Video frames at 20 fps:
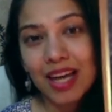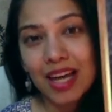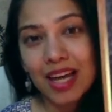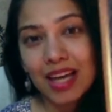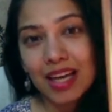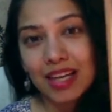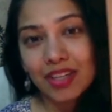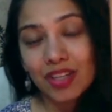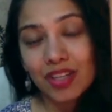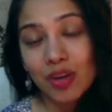
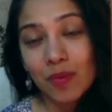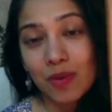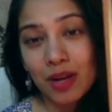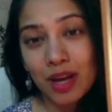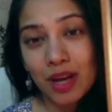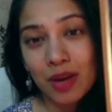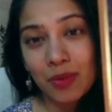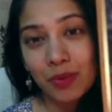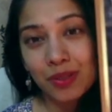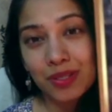Gemini,
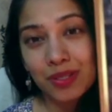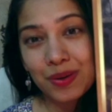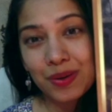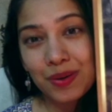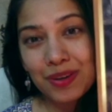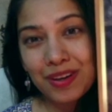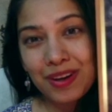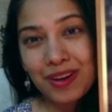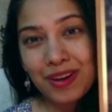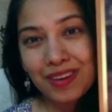what's
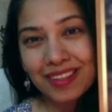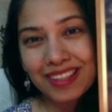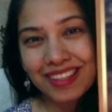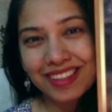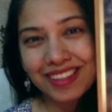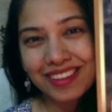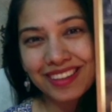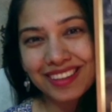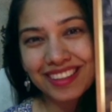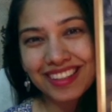going on
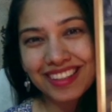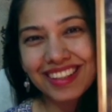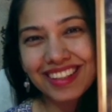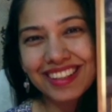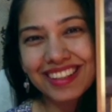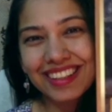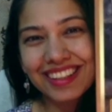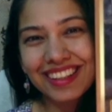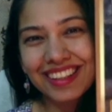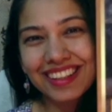here?
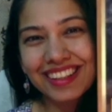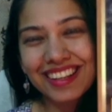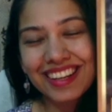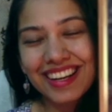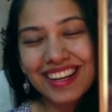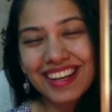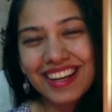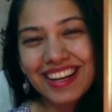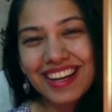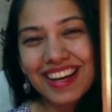
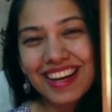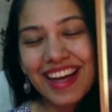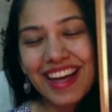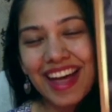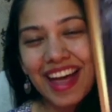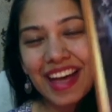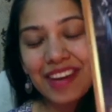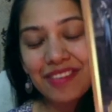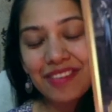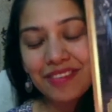
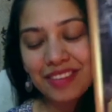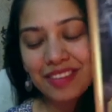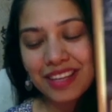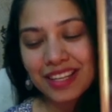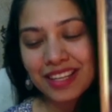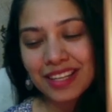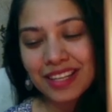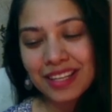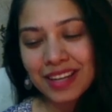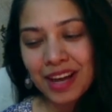
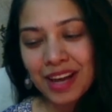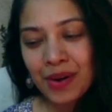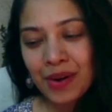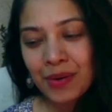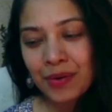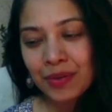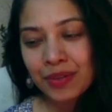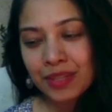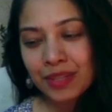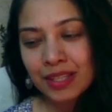Envy.
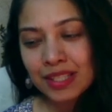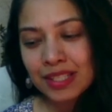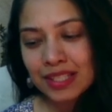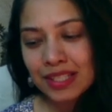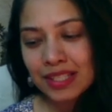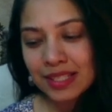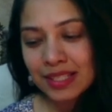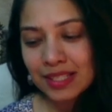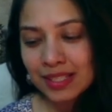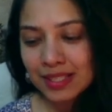Now, this
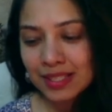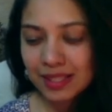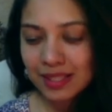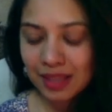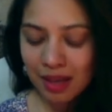is...